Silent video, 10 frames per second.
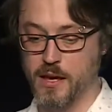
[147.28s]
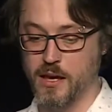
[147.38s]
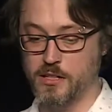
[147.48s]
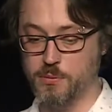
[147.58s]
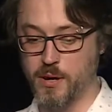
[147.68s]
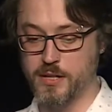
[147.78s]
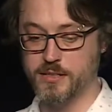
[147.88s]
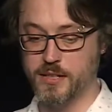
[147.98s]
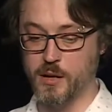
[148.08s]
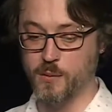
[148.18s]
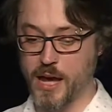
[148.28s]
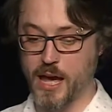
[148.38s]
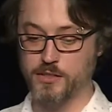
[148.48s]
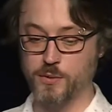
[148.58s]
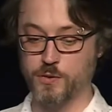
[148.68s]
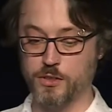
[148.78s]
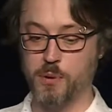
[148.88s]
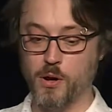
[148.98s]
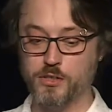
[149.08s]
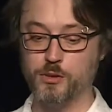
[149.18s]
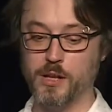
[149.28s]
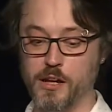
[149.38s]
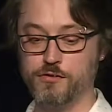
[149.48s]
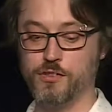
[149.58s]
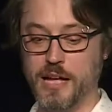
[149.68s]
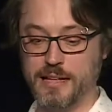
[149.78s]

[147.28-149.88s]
Enterprise data warehouses were supposed to allow full